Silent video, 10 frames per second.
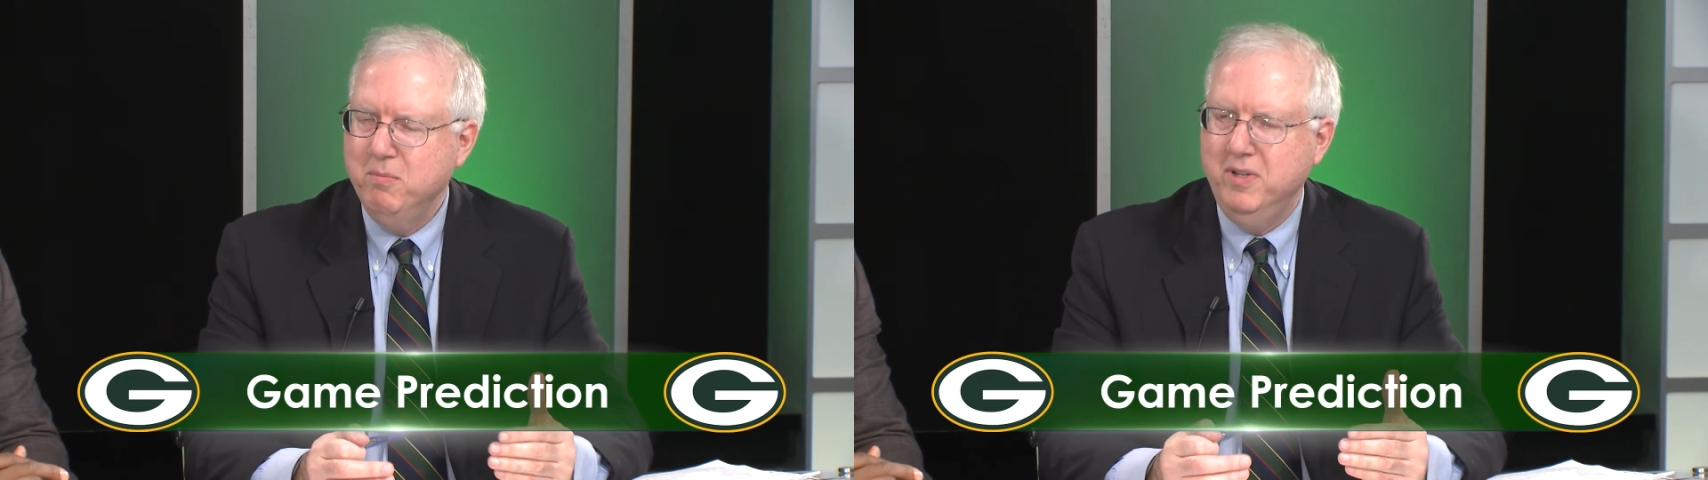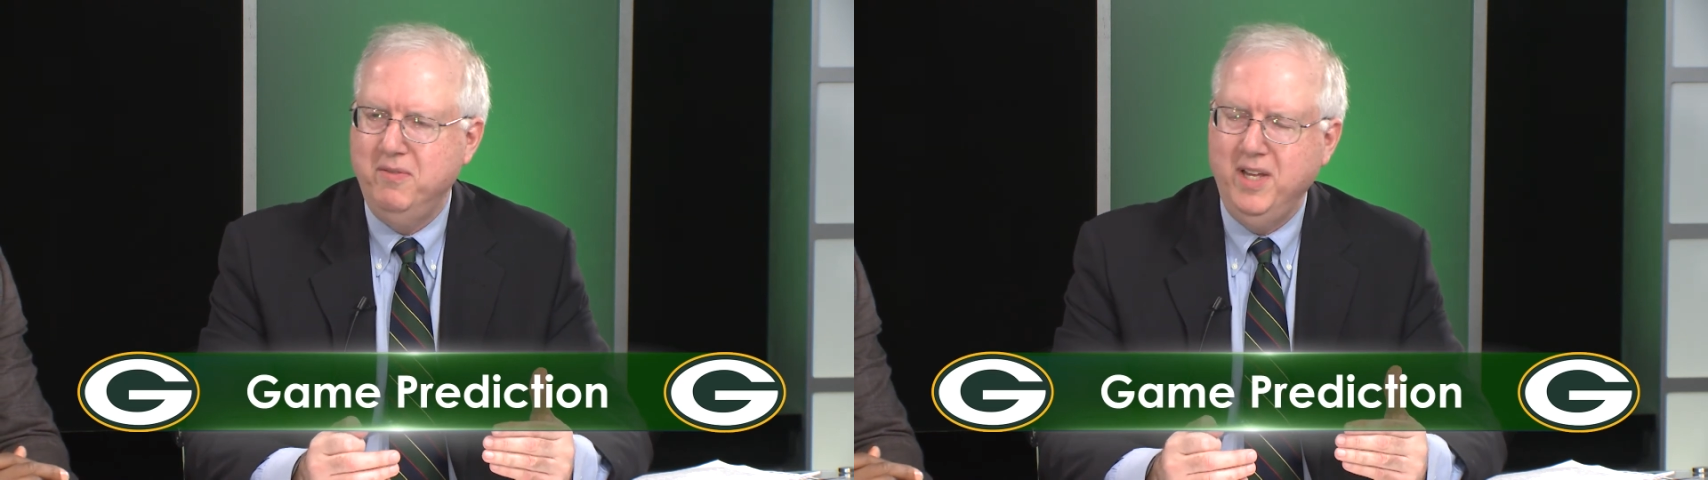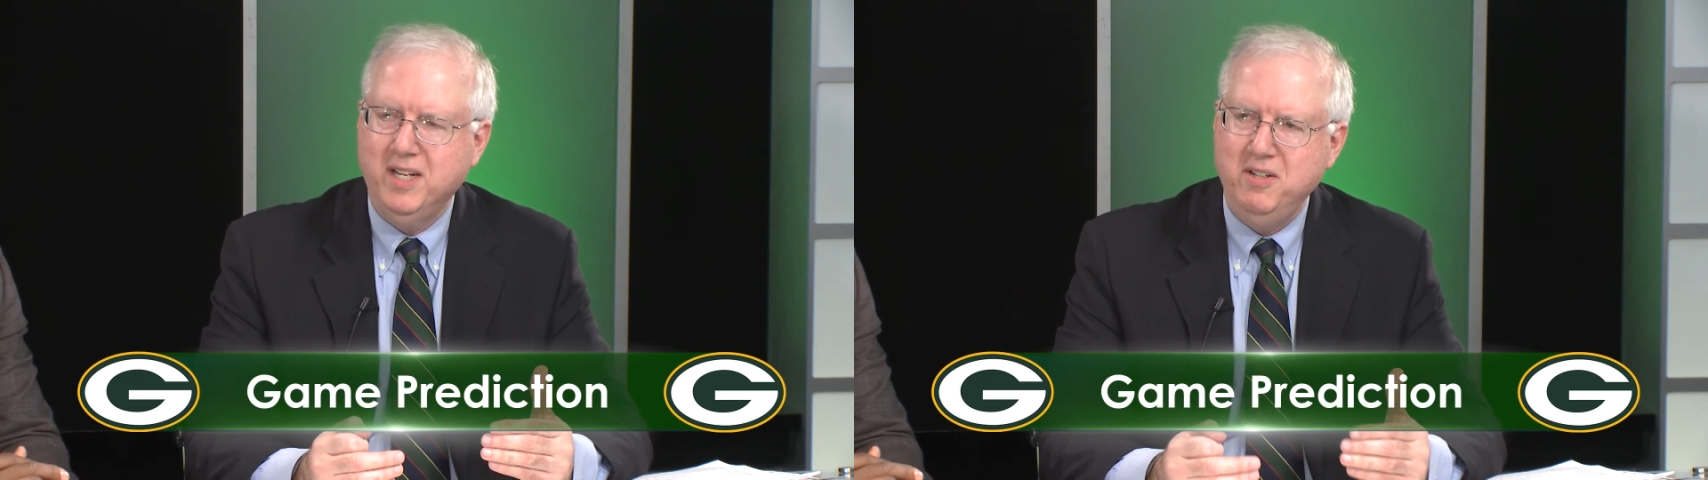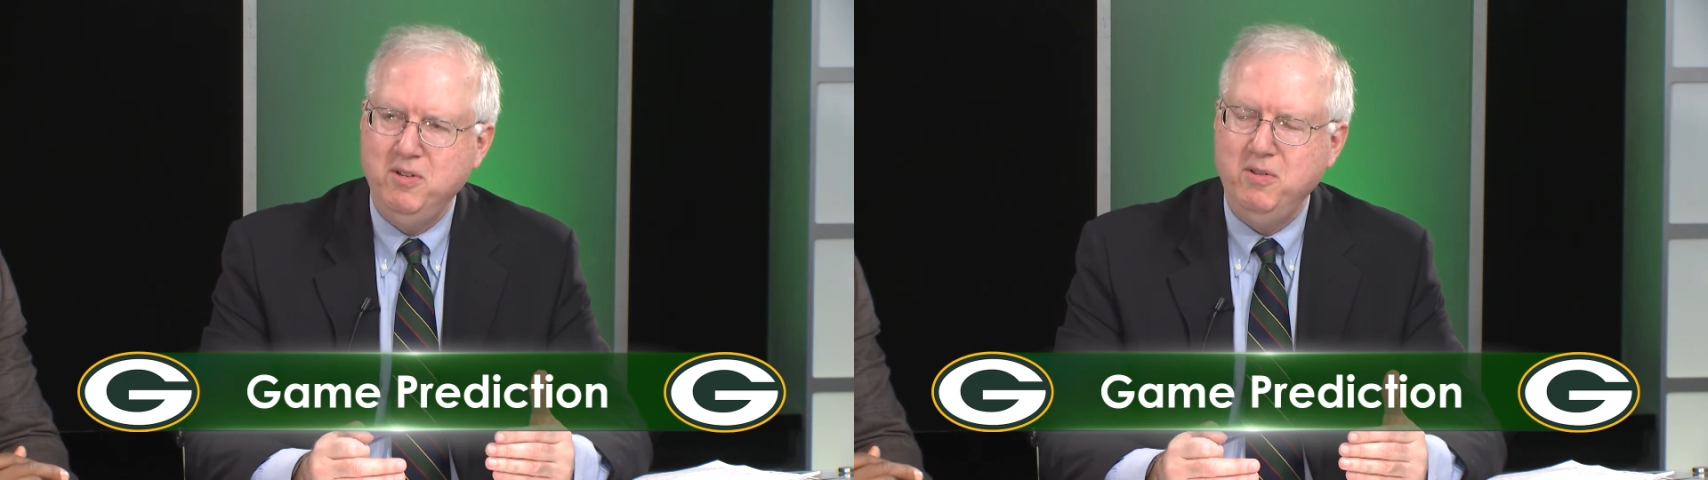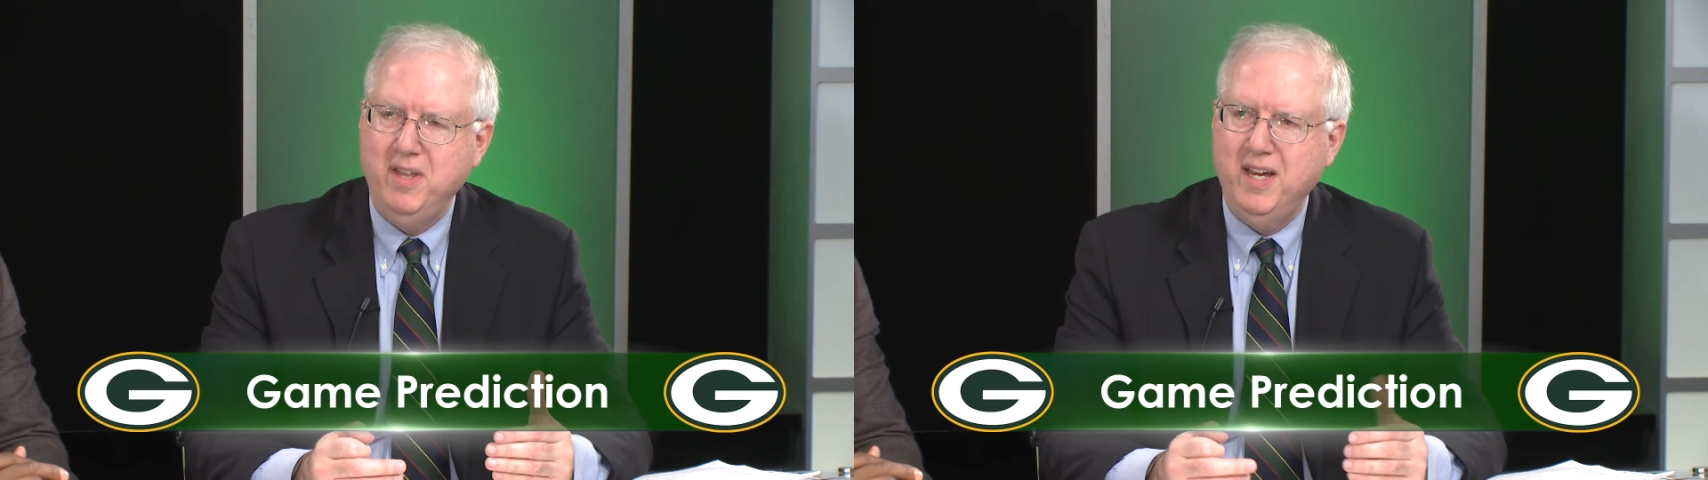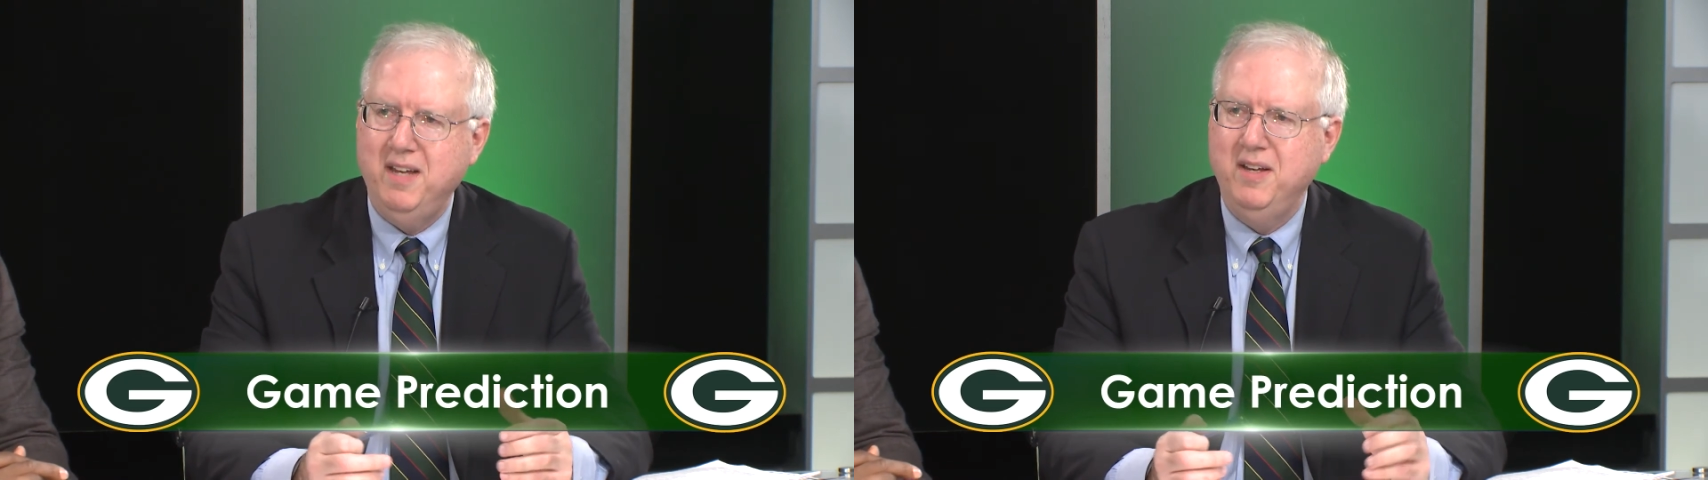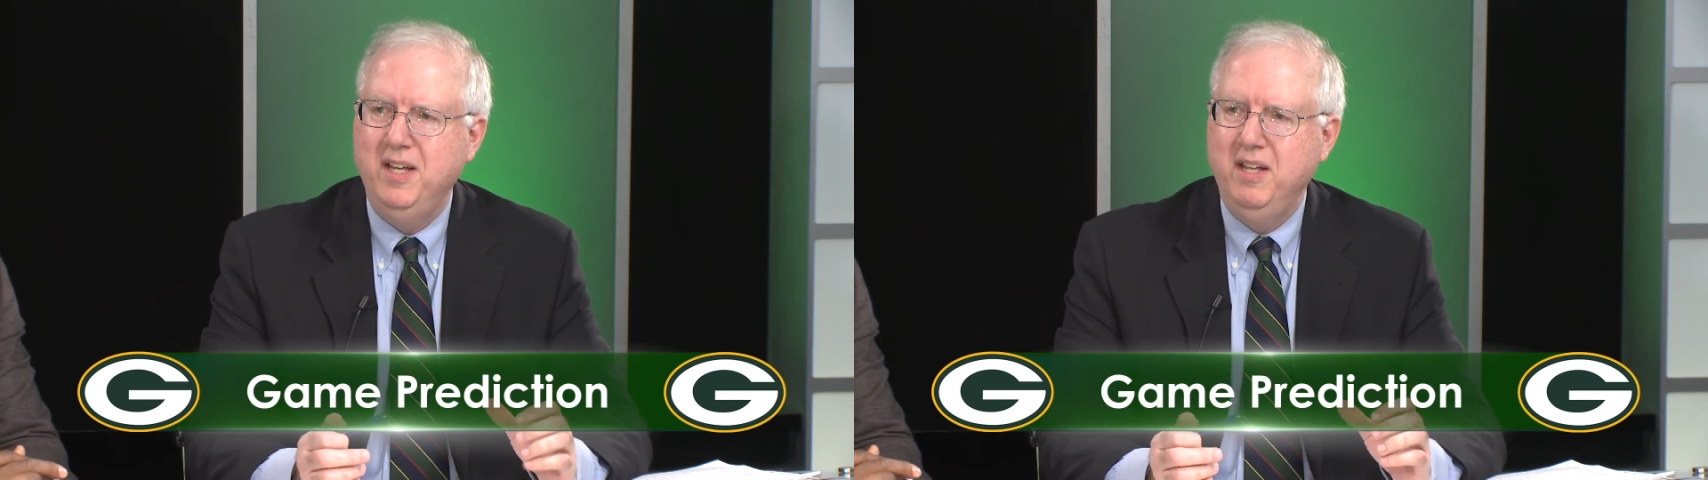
but if they can do that,